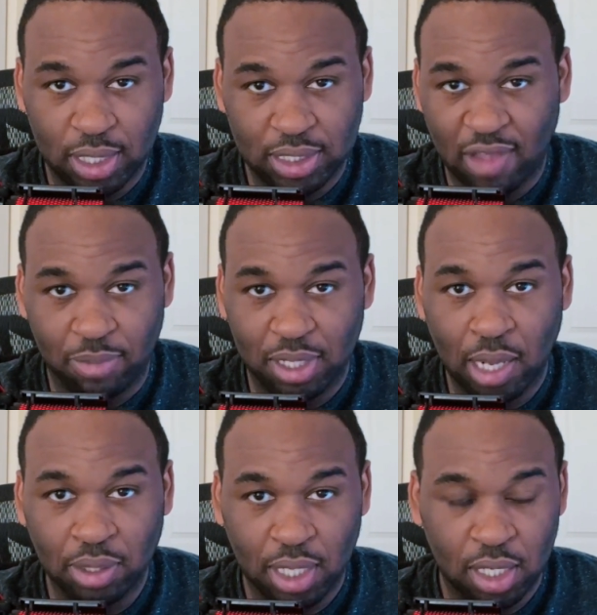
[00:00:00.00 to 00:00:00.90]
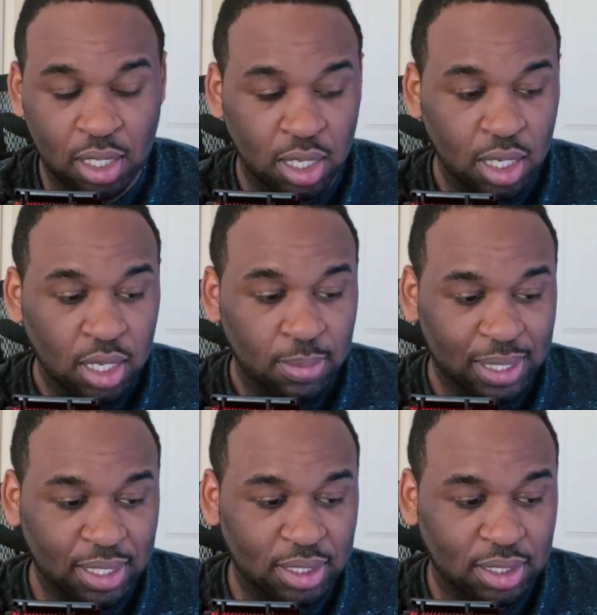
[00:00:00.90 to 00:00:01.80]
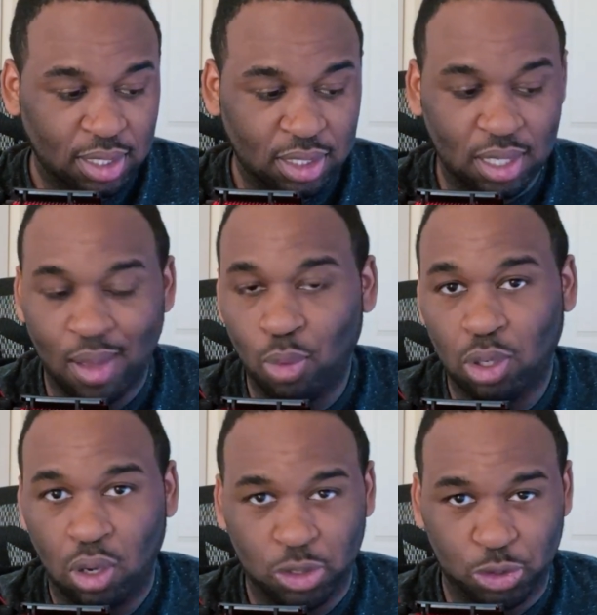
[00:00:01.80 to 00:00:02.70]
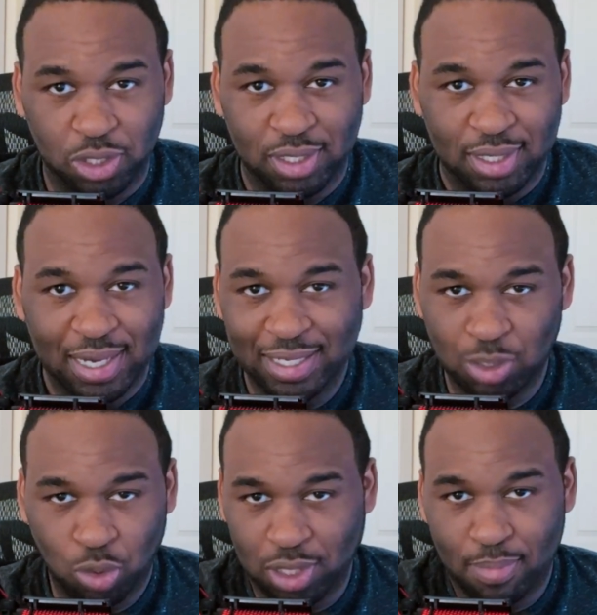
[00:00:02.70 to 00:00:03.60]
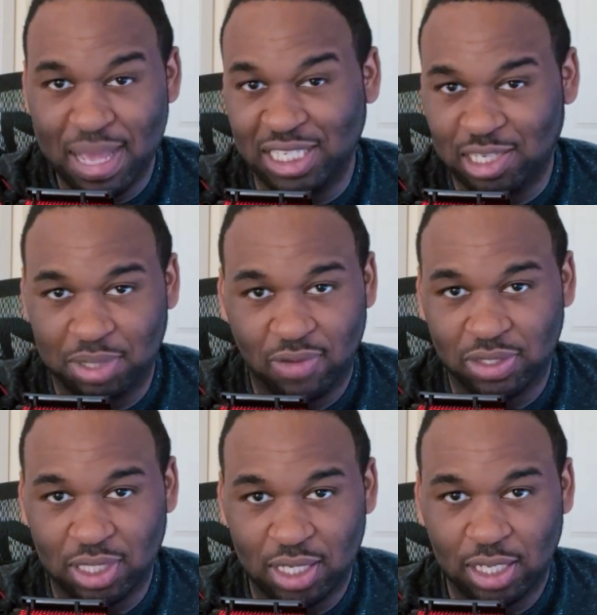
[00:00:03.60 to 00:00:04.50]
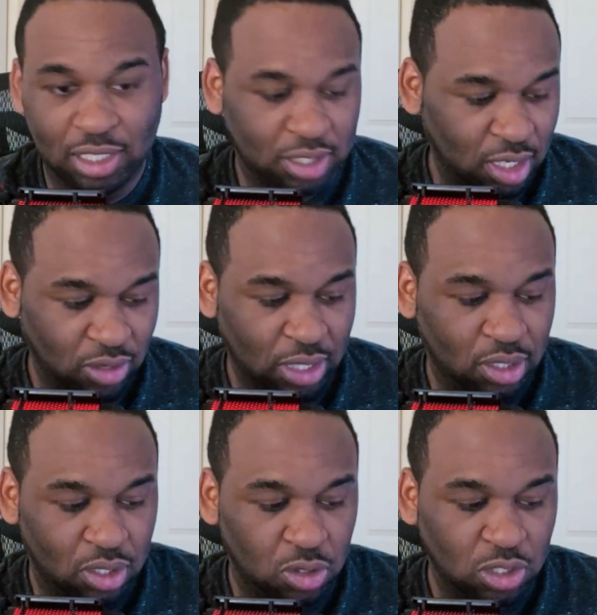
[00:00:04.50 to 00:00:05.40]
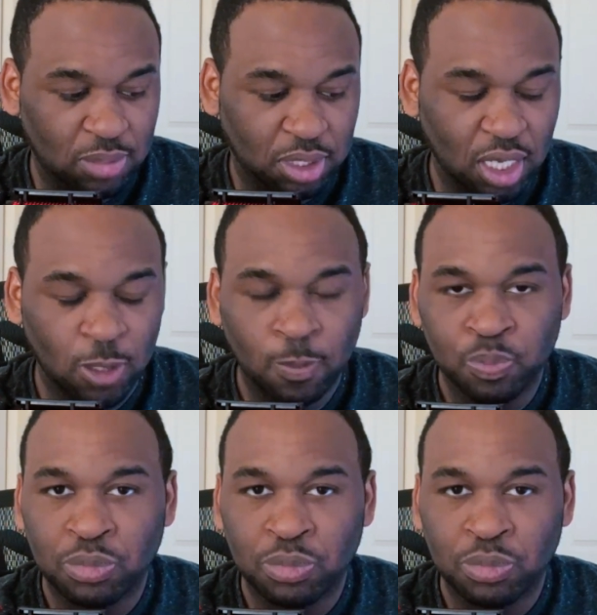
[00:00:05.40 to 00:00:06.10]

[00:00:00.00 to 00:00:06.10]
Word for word: They just haven't put it out yet, because this is the M1 Ultra. Now, this is one of the best chips they ever said. They just integrated the two chips together.